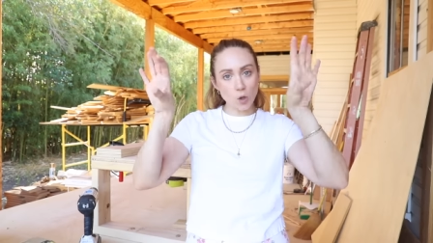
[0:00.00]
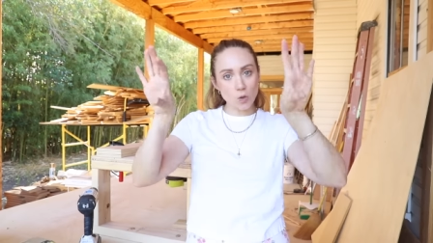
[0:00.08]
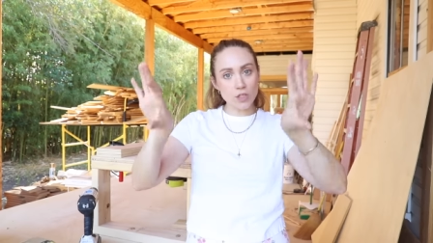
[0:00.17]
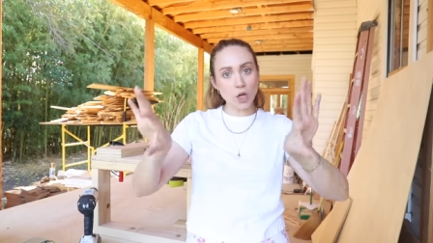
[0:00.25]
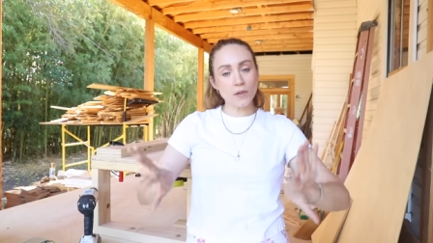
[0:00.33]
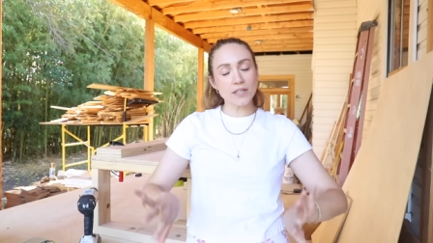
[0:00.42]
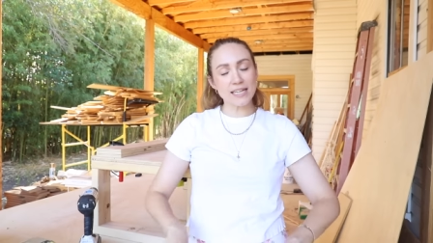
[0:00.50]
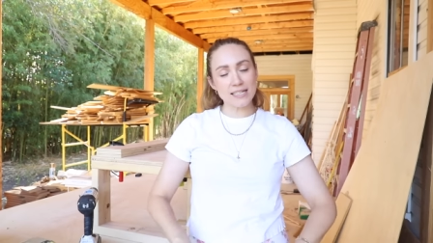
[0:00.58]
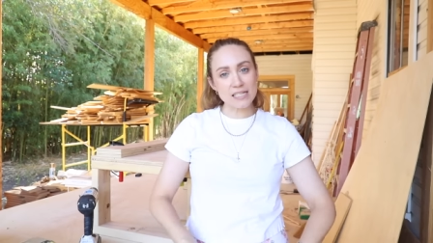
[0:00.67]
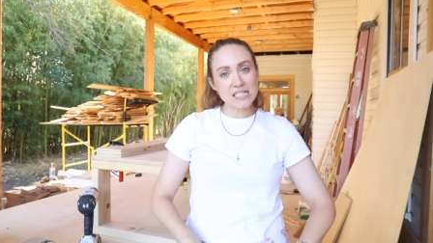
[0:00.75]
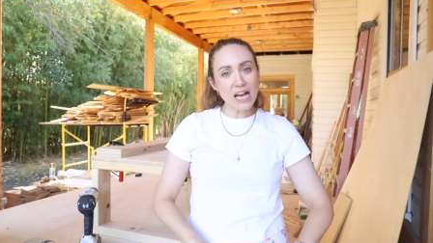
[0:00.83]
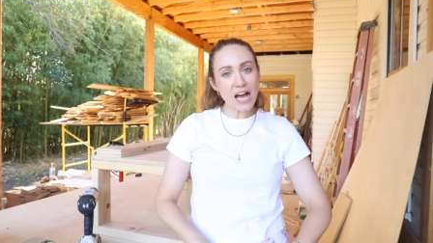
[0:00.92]
holes on the
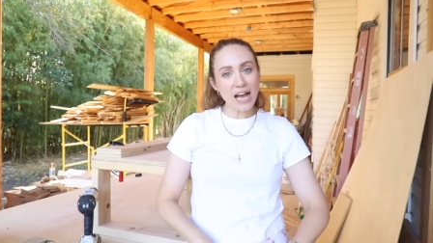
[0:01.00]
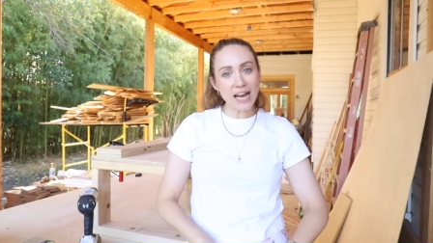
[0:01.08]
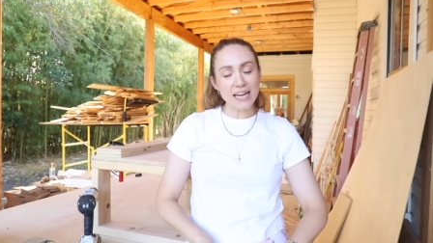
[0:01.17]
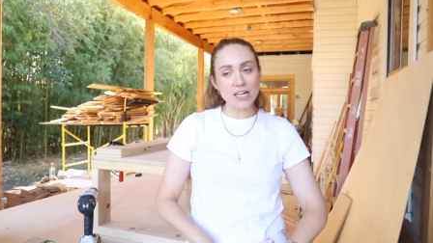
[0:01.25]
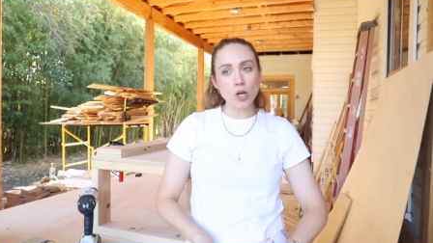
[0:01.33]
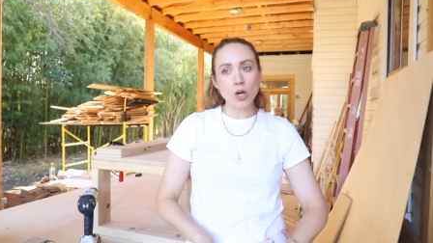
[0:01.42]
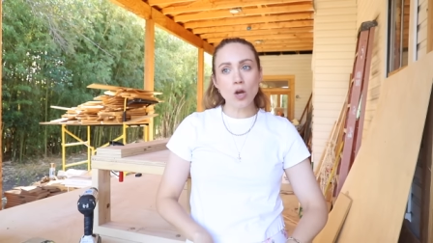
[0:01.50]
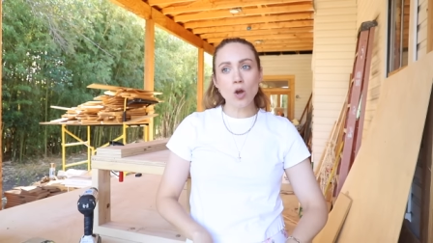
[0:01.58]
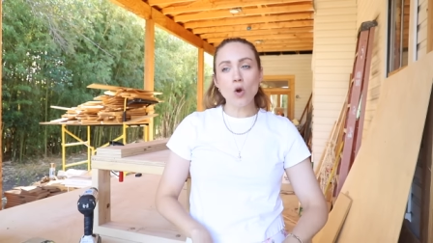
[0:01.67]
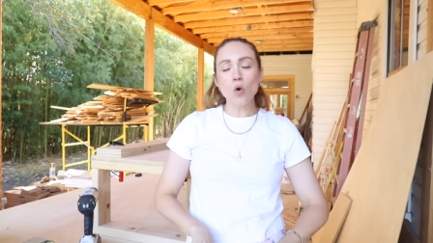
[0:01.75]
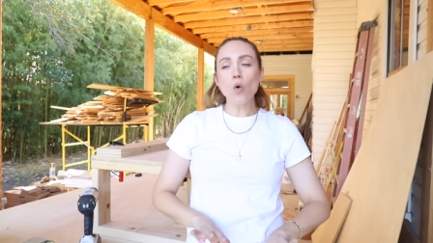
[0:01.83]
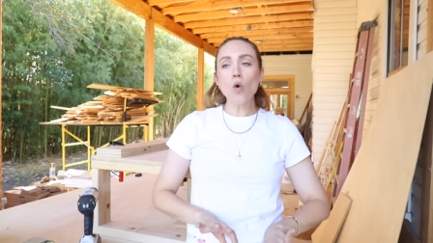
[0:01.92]
inside,
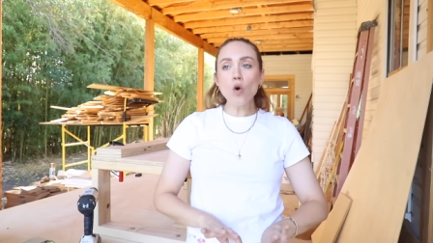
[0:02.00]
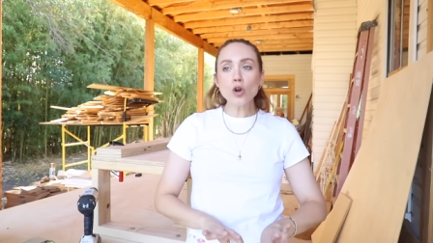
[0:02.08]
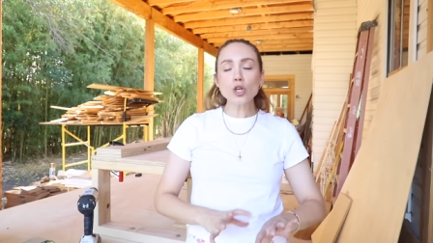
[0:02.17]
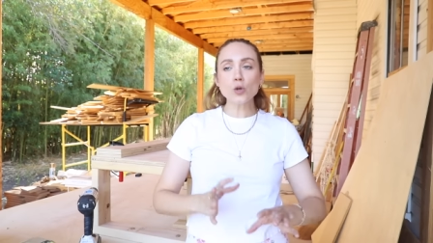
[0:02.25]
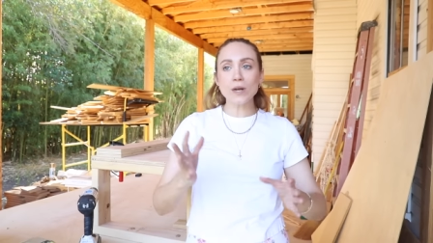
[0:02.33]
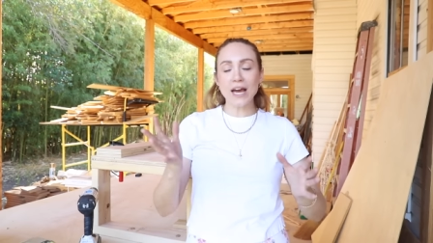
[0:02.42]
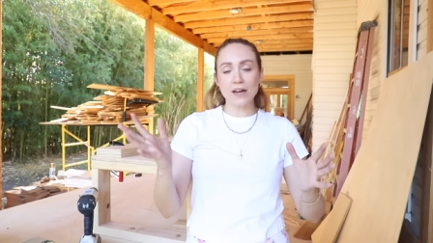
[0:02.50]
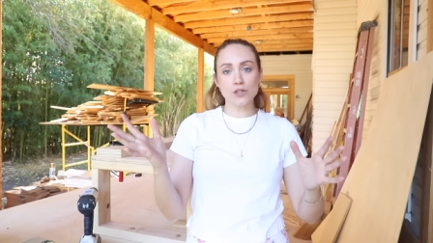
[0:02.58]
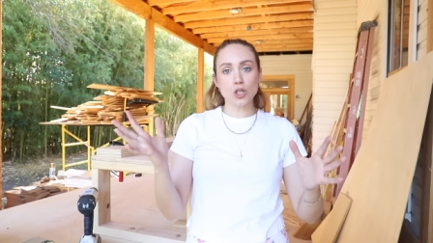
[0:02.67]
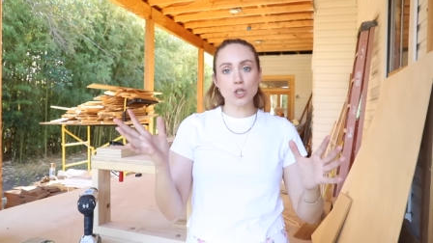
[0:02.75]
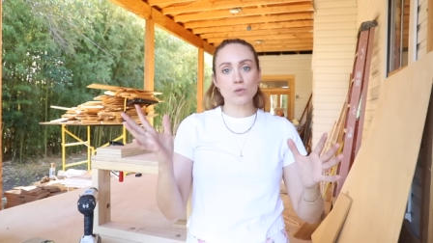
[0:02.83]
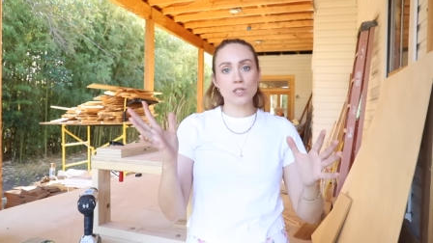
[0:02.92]
or you would have to
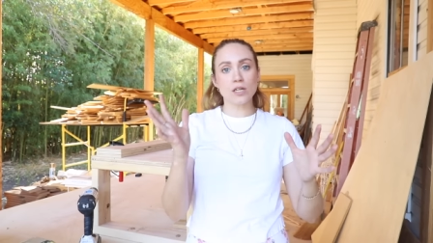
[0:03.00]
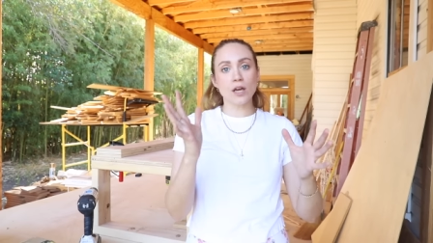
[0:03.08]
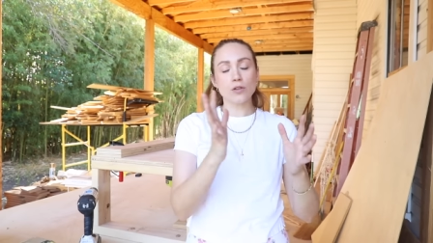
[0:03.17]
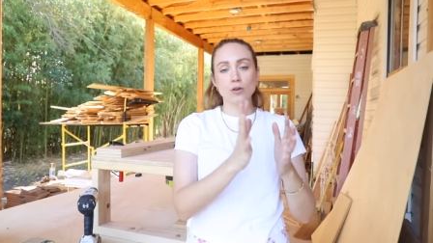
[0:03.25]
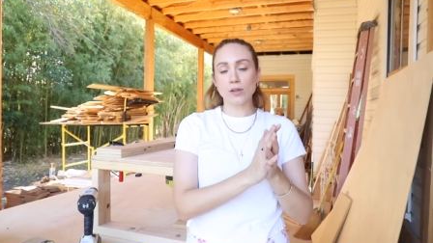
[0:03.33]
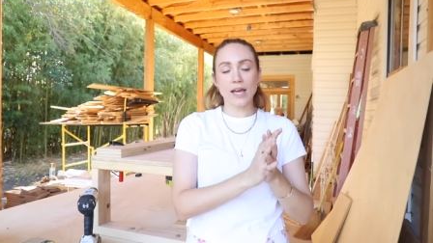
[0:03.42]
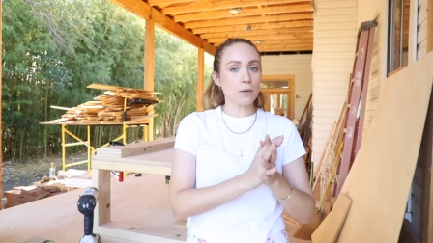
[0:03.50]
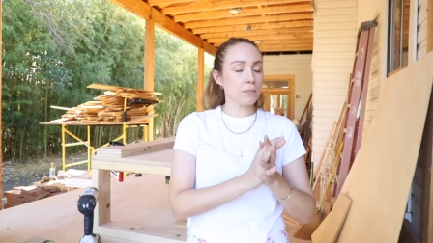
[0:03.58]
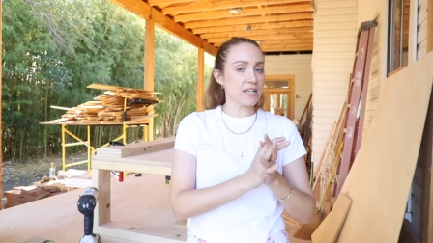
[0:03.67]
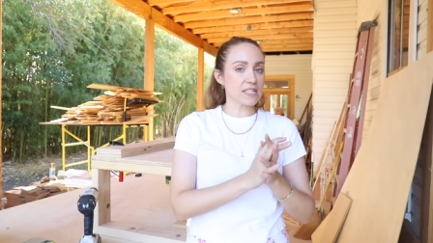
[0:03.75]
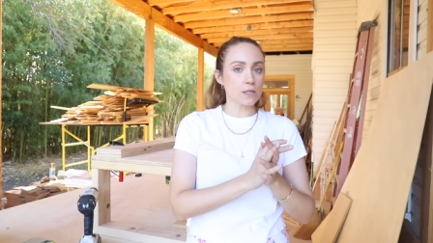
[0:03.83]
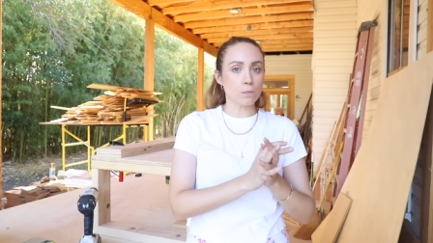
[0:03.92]
use another like
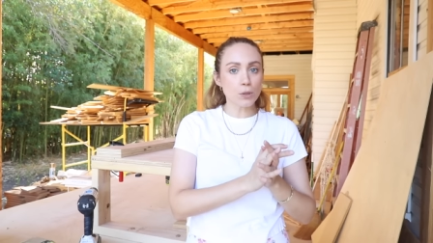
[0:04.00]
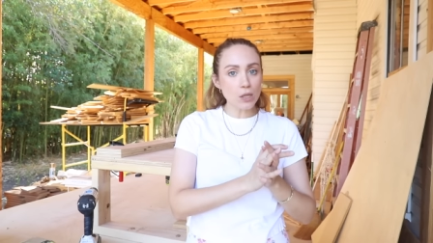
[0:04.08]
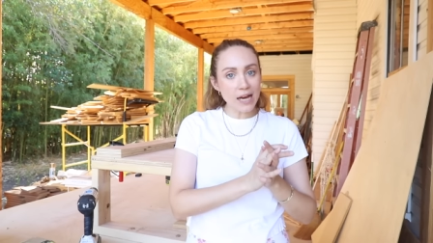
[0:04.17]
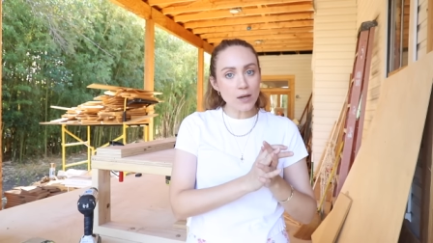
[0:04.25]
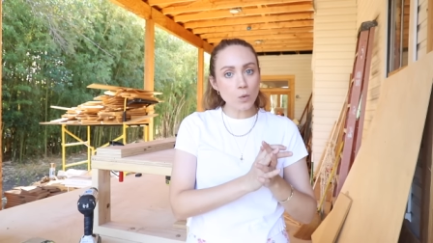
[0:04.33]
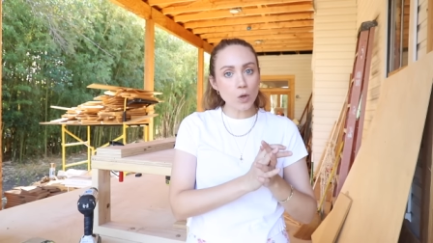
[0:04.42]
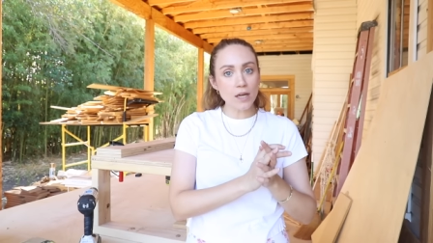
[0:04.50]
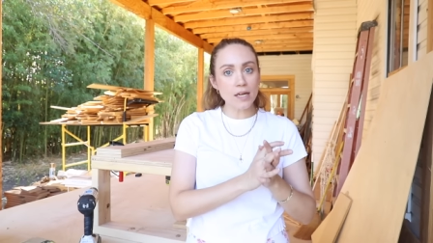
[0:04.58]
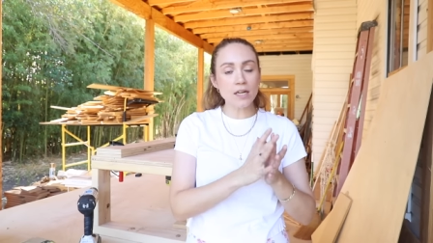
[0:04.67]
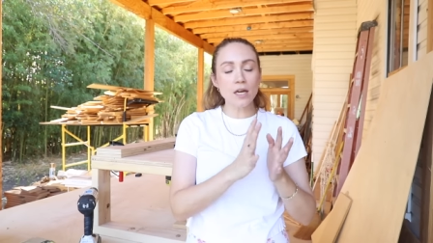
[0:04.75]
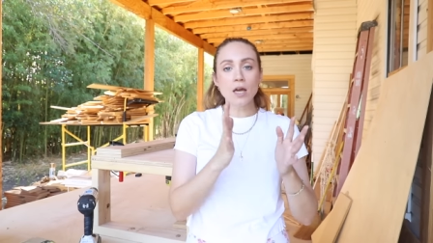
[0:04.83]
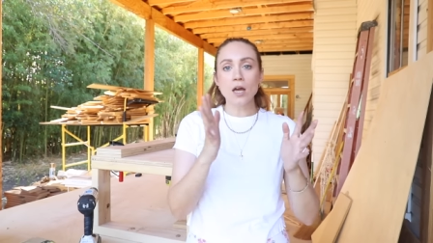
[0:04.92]
piece of
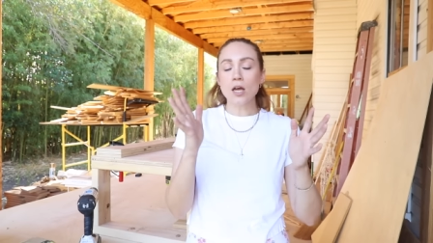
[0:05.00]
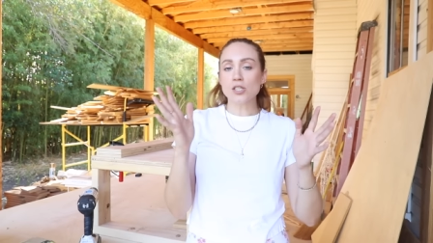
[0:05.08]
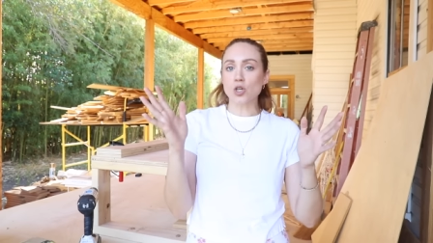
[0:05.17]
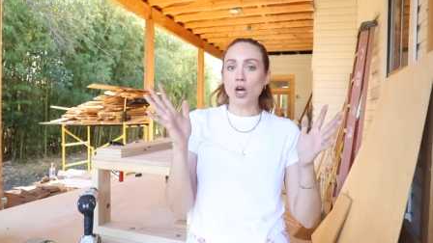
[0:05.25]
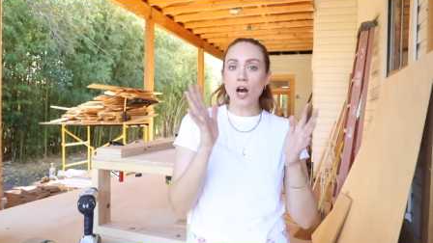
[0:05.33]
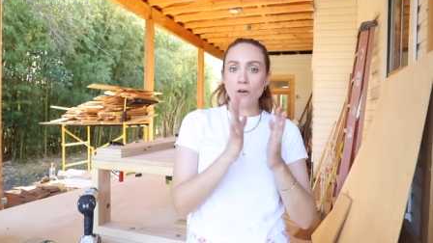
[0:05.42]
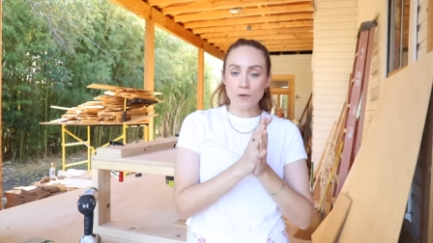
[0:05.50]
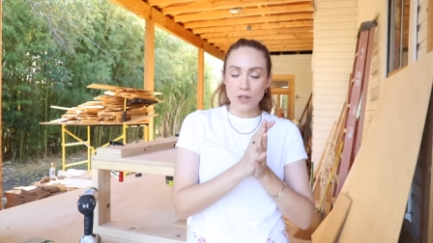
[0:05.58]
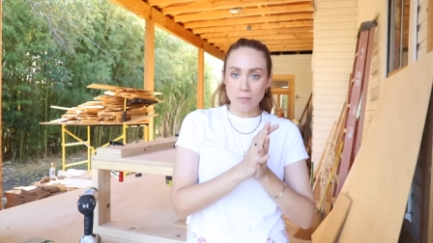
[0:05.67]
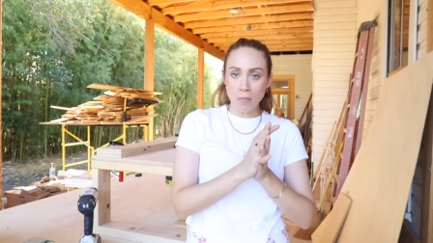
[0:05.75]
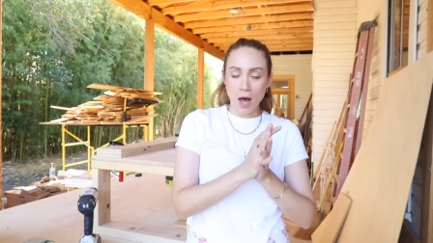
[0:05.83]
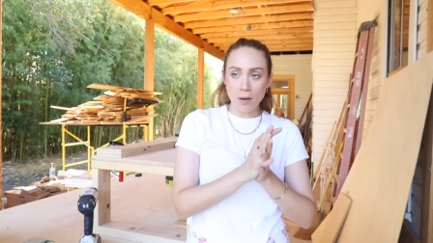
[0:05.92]
plywood to cover
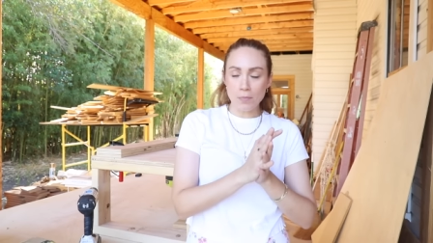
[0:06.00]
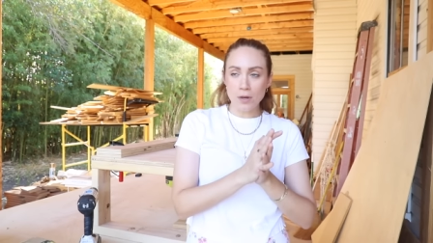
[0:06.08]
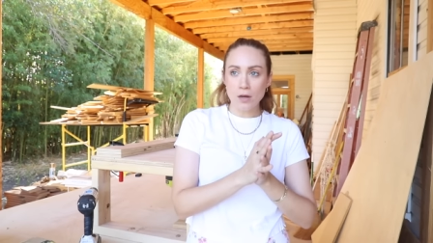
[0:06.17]
them up.